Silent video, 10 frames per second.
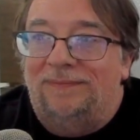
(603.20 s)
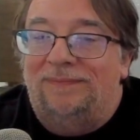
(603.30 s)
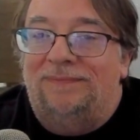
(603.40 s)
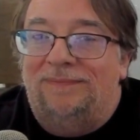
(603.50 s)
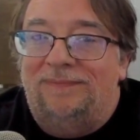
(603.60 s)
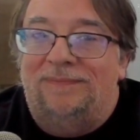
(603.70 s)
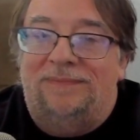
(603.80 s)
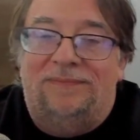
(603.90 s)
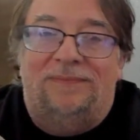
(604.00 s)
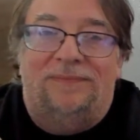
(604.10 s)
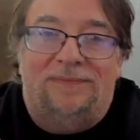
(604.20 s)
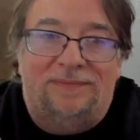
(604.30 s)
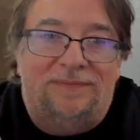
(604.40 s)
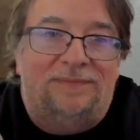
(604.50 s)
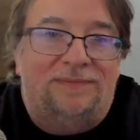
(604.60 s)

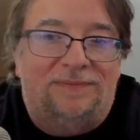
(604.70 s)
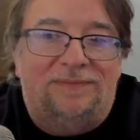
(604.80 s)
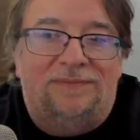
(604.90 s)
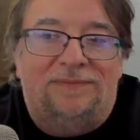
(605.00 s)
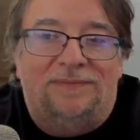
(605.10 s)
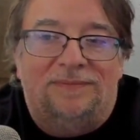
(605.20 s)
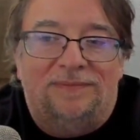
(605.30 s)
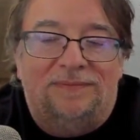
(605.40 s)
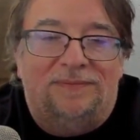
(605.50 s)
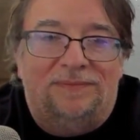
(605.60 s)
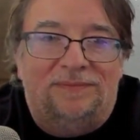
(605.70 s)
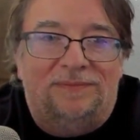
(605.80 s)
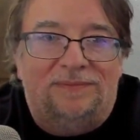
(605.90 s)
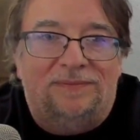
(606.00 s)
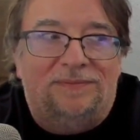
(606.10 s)

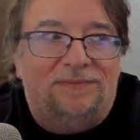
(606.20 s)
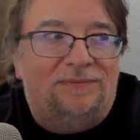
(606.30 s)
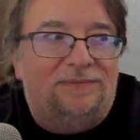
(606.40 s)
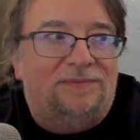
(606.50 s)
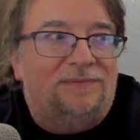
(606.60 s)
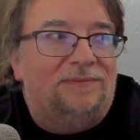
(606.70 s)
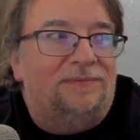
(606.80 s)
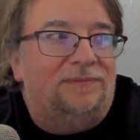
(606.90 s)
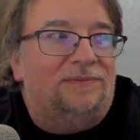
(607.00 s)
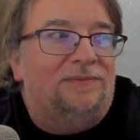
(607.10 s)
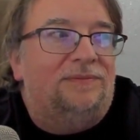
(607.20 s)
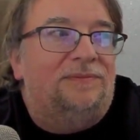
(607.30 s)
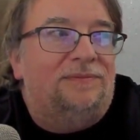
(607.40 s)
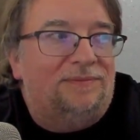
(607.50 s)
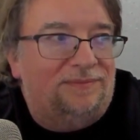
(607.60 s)

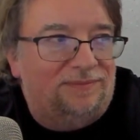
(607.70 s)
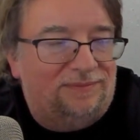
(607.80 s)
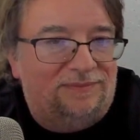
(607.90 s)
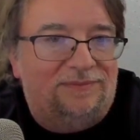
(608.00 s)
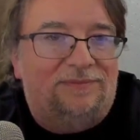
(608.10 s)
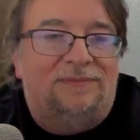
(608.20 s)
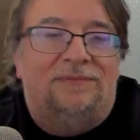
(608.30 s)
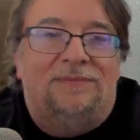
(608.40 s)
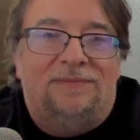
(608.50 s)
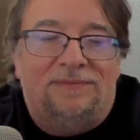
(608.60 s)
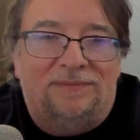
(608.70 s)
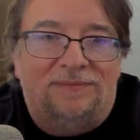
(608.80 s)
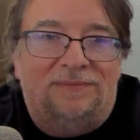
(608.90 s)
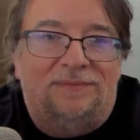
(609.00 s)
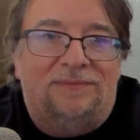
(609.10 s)
[no speech]